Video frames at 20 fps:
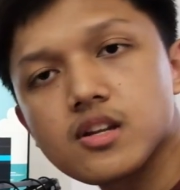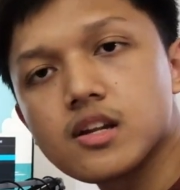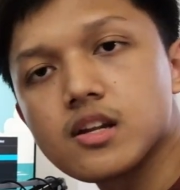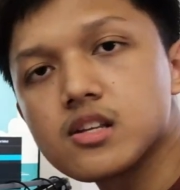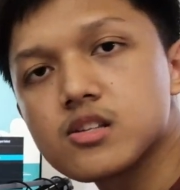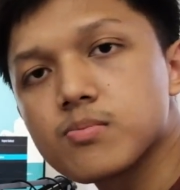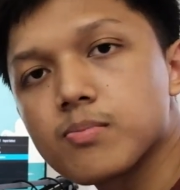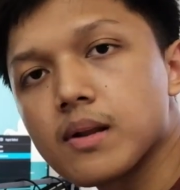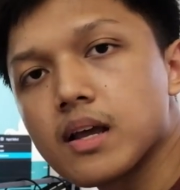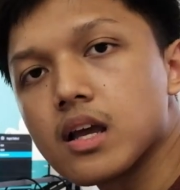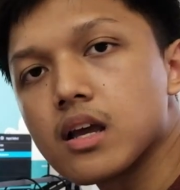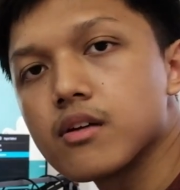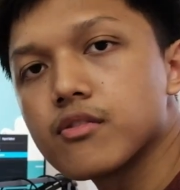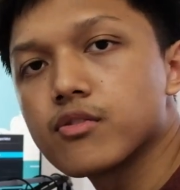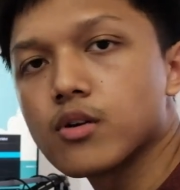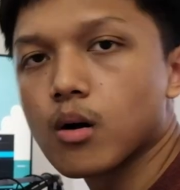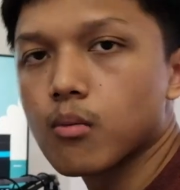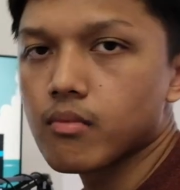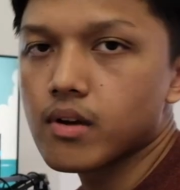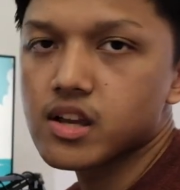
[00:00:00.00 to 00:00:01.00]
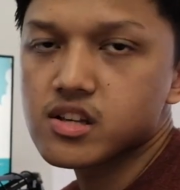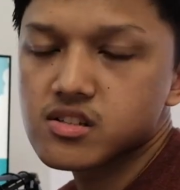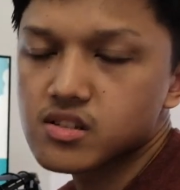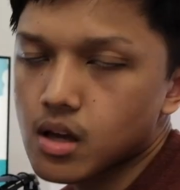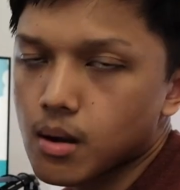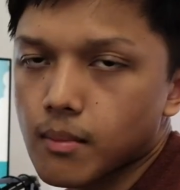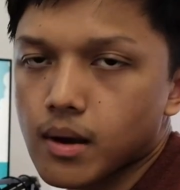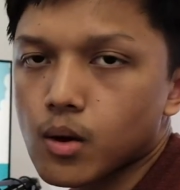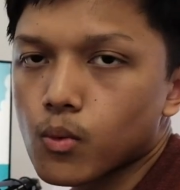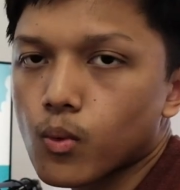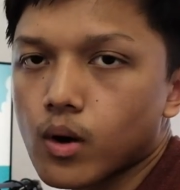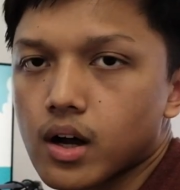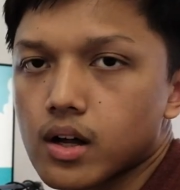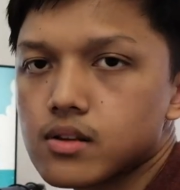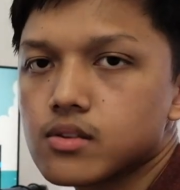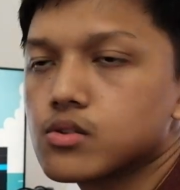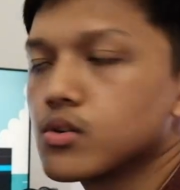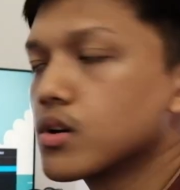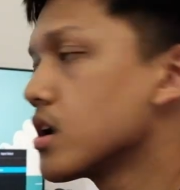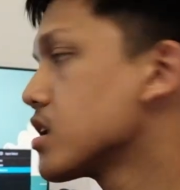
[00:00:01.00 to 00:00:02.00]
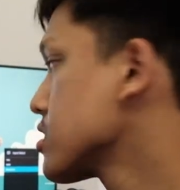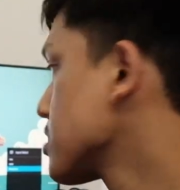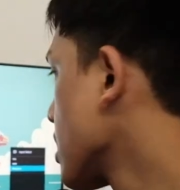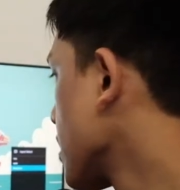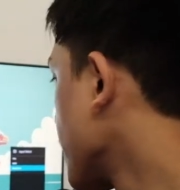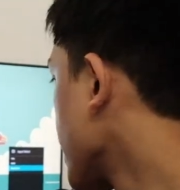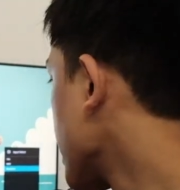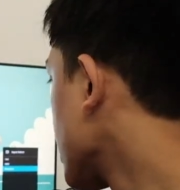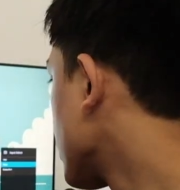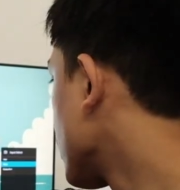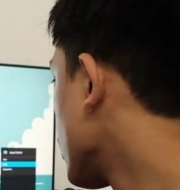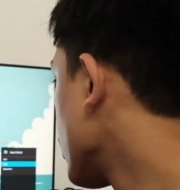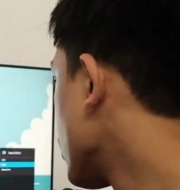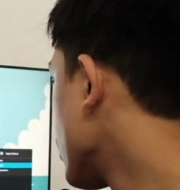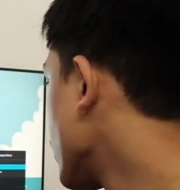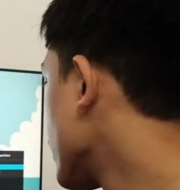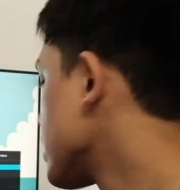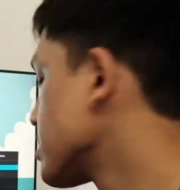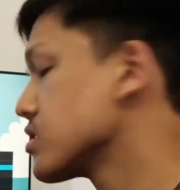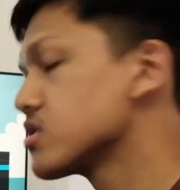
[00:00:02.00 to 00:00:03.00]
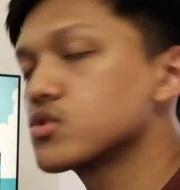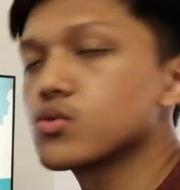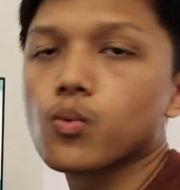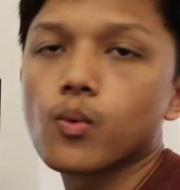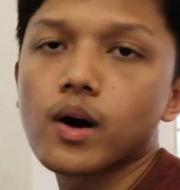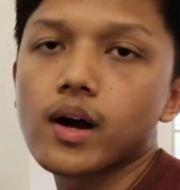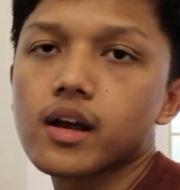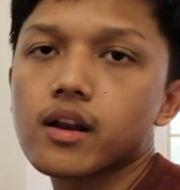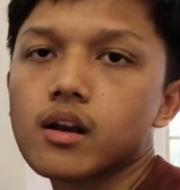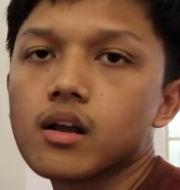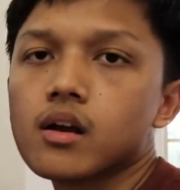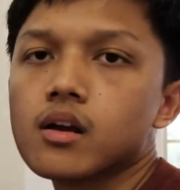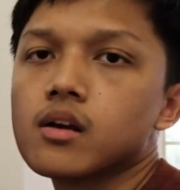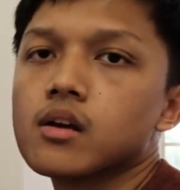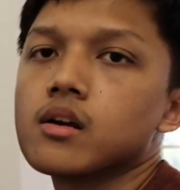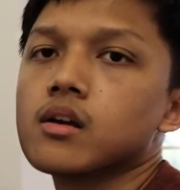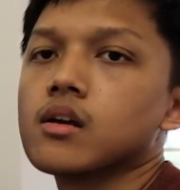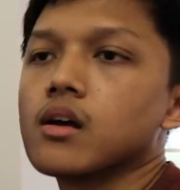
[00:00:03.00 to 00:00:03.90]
the display from HDMI 1 to HDMI 2, which is what